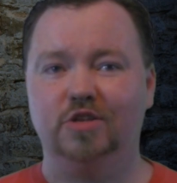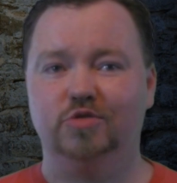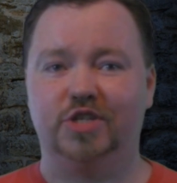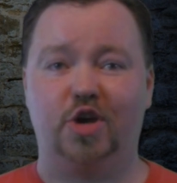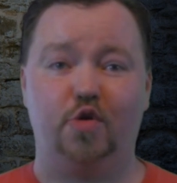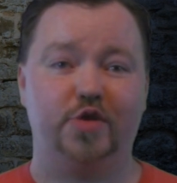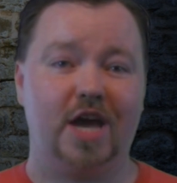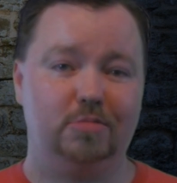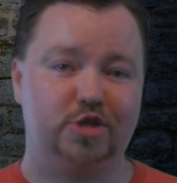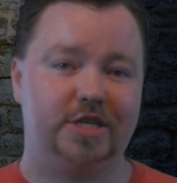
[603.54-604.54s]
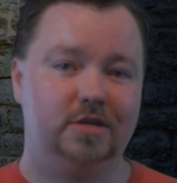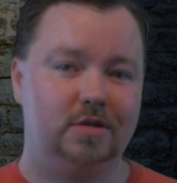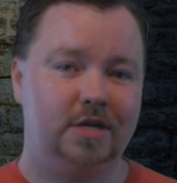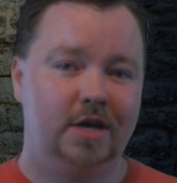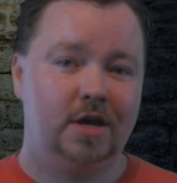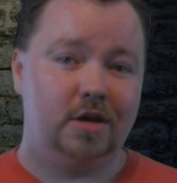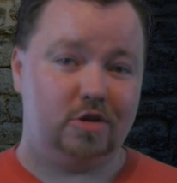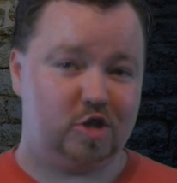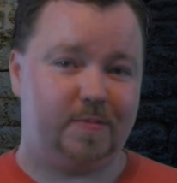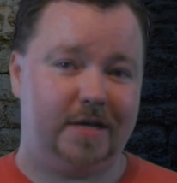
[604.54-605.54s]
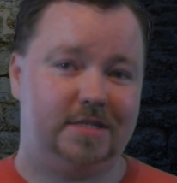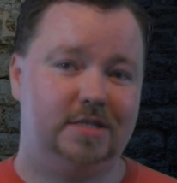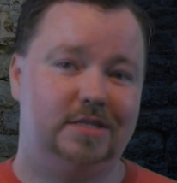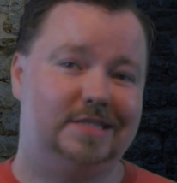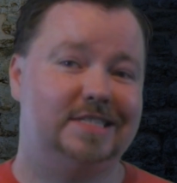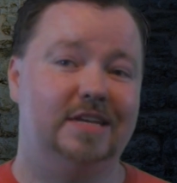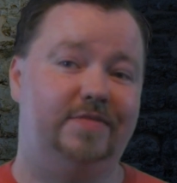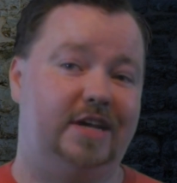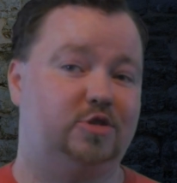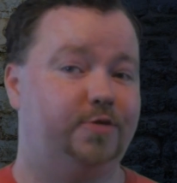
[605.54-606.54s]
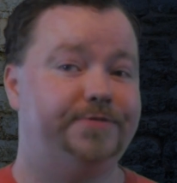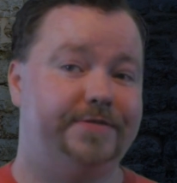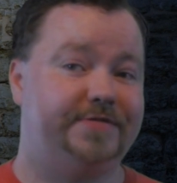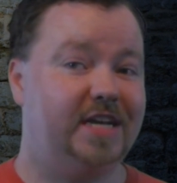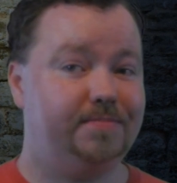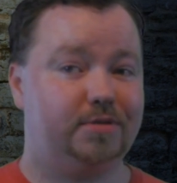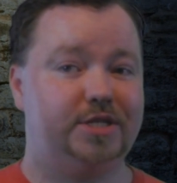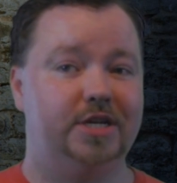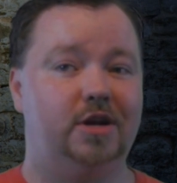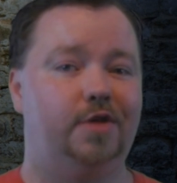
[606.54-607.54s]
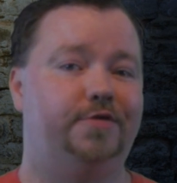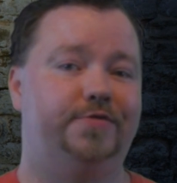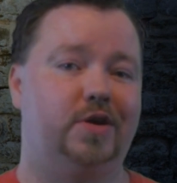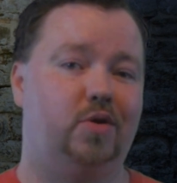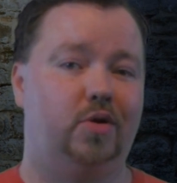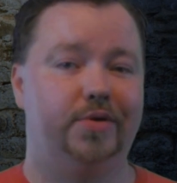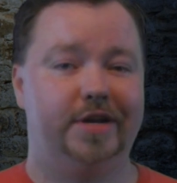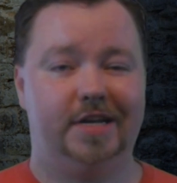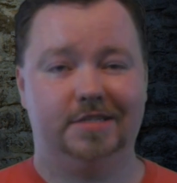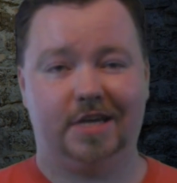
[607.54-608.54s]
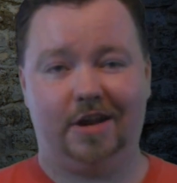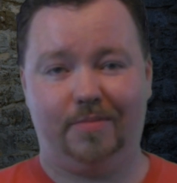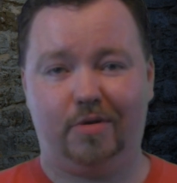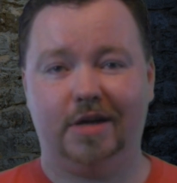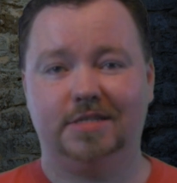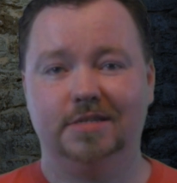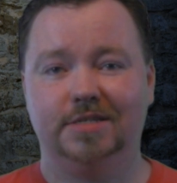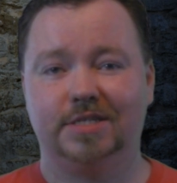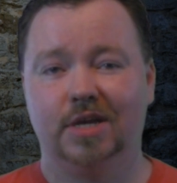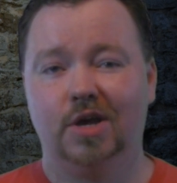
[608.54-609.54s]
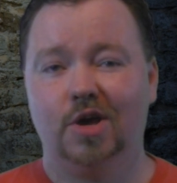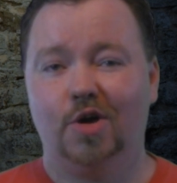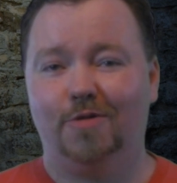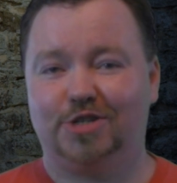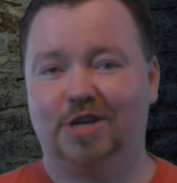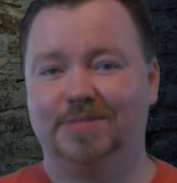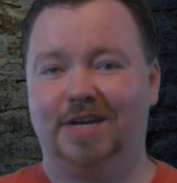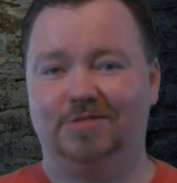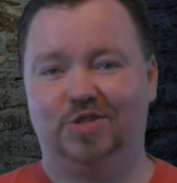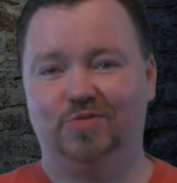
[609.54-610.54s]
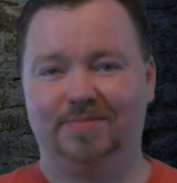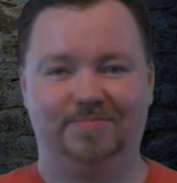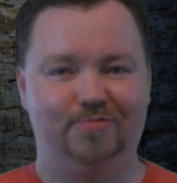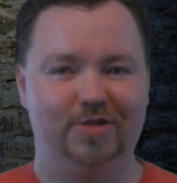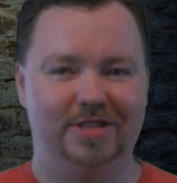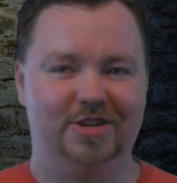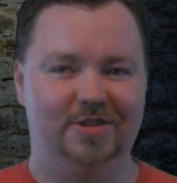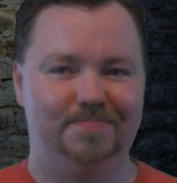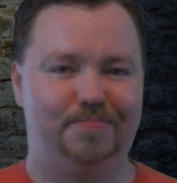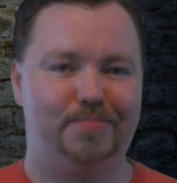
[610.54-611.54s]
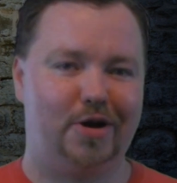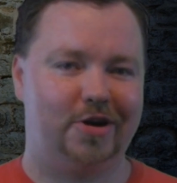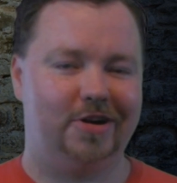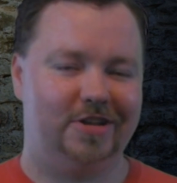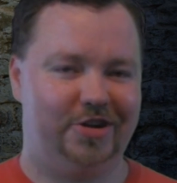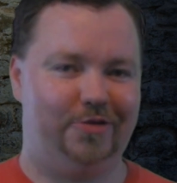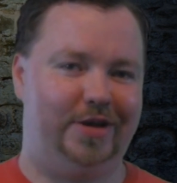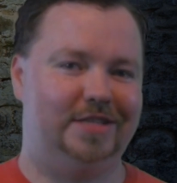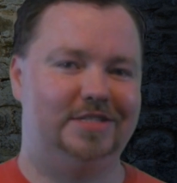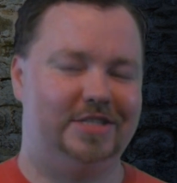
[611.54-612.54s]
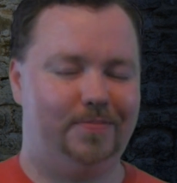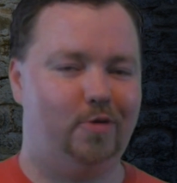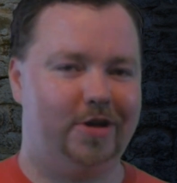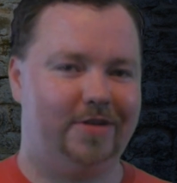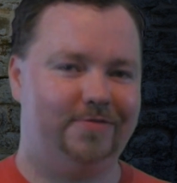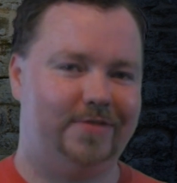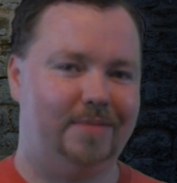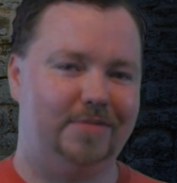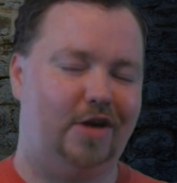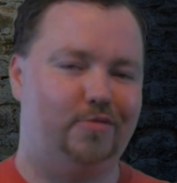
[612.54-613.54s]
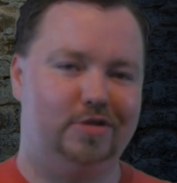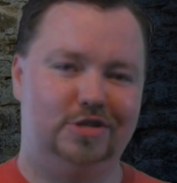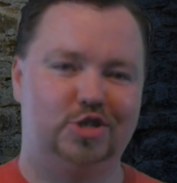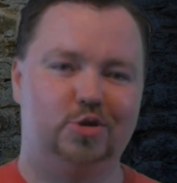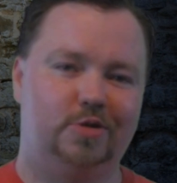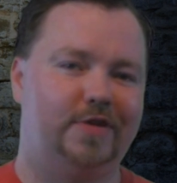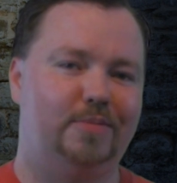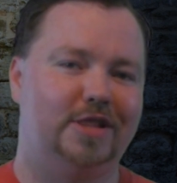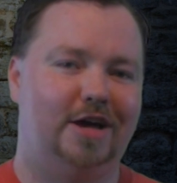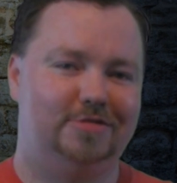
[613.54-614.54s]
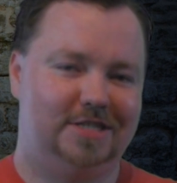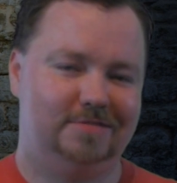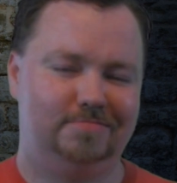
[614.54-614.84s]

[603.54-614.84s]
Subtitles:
use the code GamersGuild, no spaces, to save an extra 15% off of their already discounted prices, which comes out to a really good bargain on your end, to the point of I'm not really sure if I'm allowed to